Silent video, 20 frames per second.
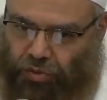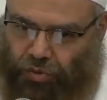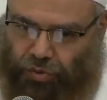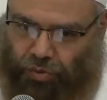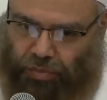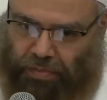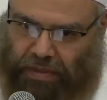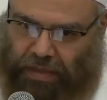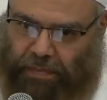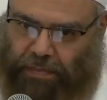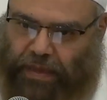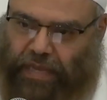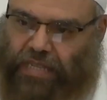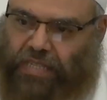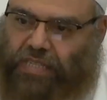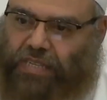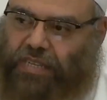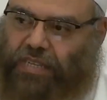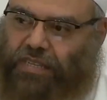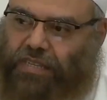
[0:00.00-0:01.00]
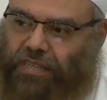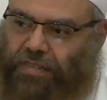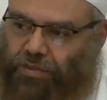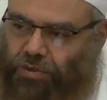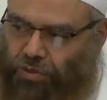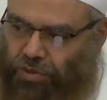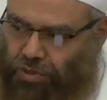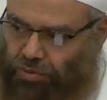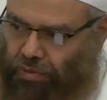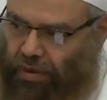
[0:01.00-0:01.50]
to be patient
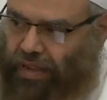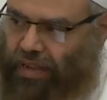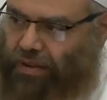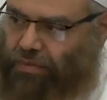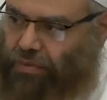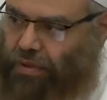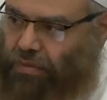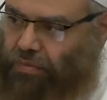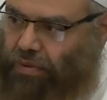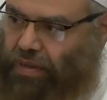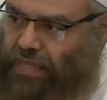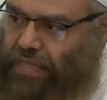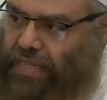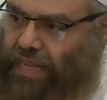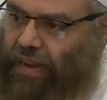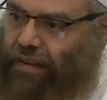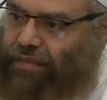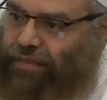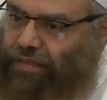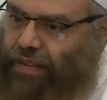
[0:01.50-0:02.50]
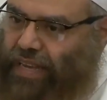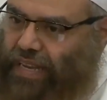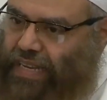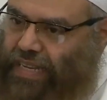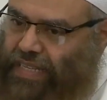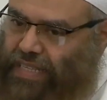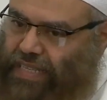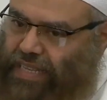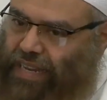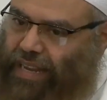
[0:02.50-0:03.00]
and to struggle with oneself
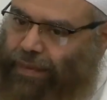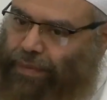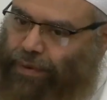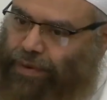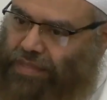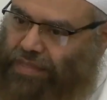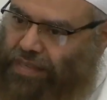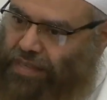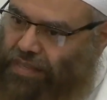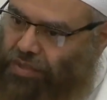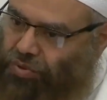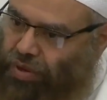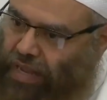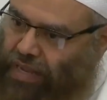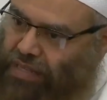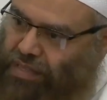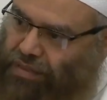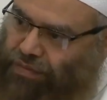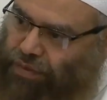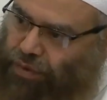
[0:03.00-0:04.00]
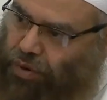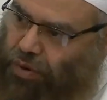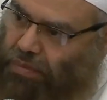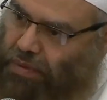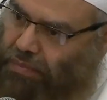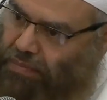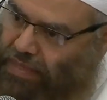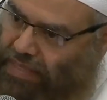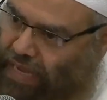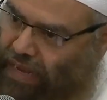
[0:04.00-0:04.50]
till a person
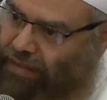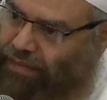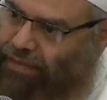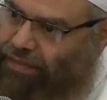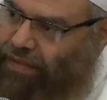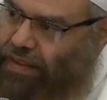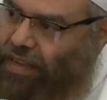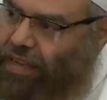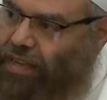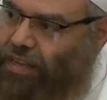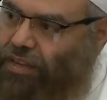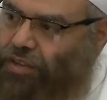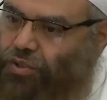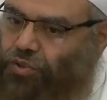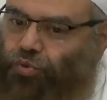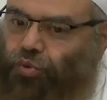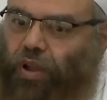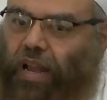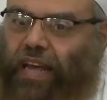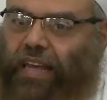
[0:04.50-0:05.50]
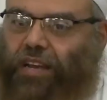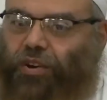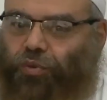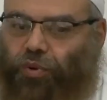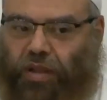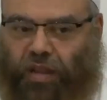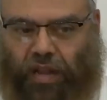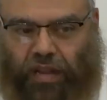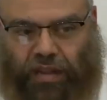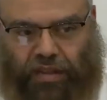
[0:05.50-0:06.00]
transforms himself to
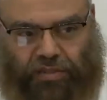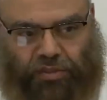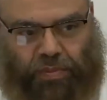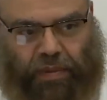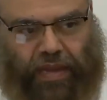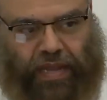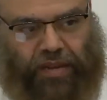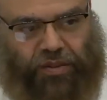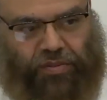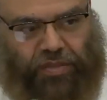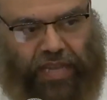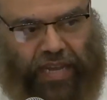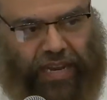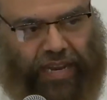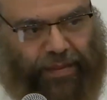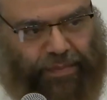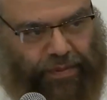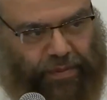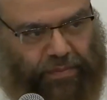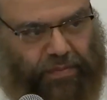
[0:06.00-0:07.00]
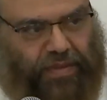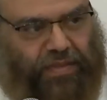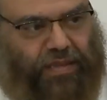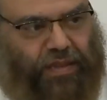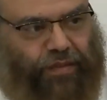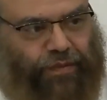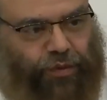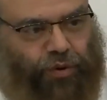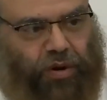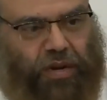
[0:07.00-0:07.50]
like what Allah subhanahu wa ta'ala
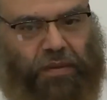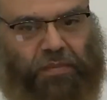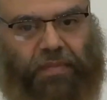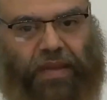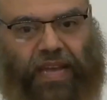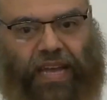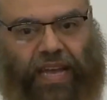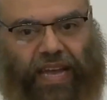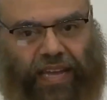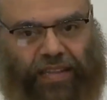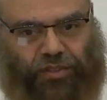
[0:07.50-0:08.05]
permitted for him,